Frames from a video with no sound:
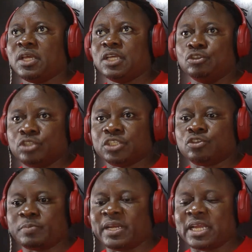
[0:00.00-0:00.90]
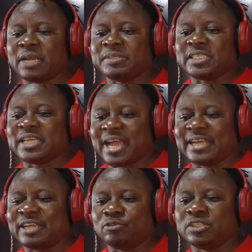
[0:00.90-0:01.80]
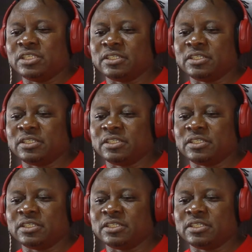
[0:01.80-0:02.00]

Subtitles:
You think Jude Bellingham is the guy that you need?